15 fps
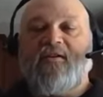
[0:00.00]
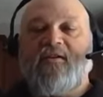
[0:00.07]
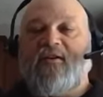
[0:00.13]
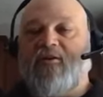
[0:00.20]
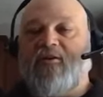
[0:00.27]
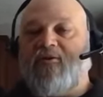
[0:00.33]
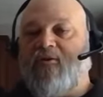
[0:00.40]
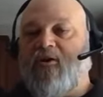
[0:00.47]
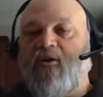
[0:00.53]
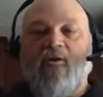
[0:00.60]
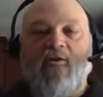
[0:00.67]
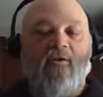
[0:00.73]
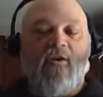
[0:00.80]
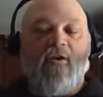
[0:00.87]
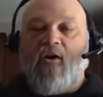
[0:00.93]
You know,
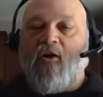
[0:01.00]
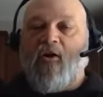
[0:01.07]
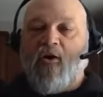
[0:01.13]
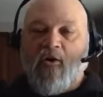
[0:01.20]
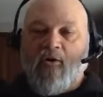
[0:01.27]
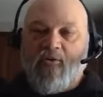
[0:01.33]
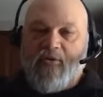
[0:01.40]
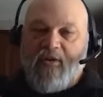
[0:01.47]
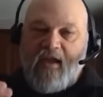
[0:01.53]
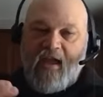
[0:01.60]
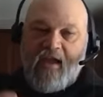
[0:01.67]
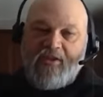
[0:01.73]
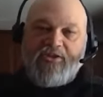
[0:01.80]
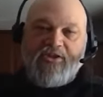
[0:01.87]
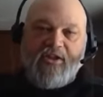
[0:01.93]
all, all the
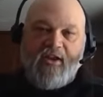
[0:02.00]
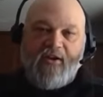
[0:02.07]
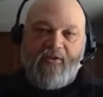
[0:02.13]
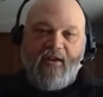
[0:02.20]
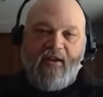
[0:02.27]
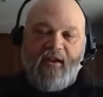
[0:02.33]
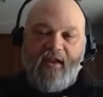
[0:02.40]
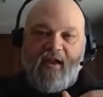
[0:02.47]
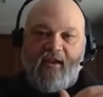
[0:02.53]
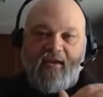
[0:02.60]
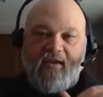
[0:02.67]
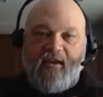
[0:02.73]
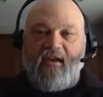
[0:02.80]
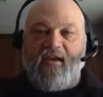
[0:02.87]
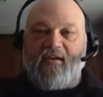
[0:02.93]
engineering
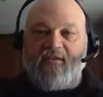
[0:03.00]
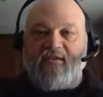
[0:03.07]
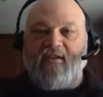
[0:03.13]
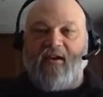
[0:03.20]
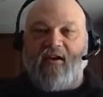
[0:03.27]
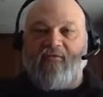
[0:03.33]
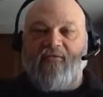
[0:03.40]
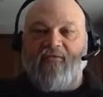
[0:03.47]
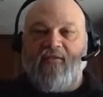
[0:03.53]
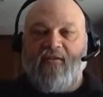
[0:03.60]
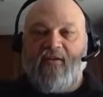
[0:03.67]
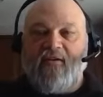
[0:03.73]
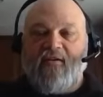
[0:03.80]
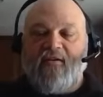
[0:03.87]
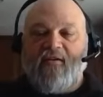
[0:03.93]
and geek stuff
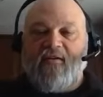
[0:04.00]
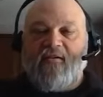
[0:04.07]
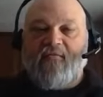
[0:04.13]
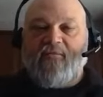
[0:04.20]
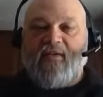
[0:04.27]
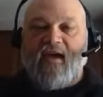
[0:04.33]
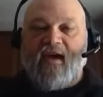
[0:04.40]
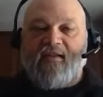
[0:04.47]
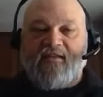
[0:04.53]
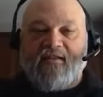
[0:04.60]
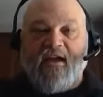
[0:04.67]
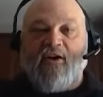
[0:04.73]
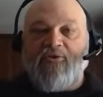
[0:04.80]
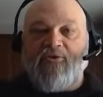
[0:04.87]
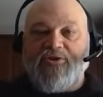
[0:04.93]
that
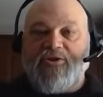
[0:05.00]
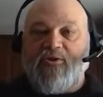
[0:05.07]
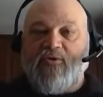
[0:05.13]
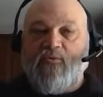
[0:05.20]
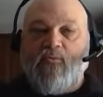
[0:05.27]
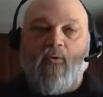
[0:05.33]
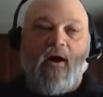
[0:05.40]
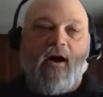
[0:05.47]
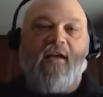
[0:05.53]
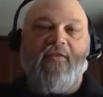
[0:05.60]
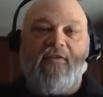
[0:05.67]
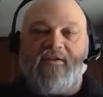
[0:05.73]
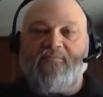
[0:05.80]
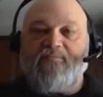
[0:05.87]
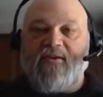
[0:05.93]
tells you why
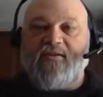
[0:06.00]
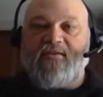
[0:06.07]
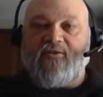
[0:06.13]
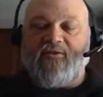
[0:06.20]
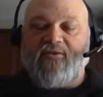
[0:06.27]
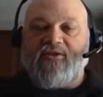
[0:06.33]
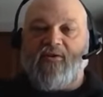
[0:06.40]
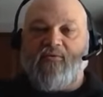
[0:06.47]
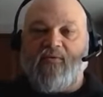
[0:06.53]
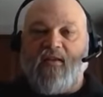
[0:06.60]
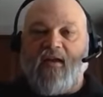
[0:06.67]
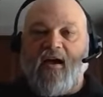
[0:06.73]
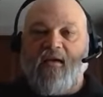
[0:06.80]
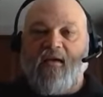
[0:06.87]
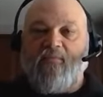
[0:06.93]
this pistol is so
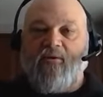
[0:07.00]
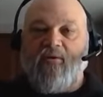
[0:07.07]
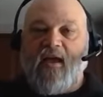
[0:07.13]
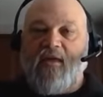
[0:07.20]
reliable.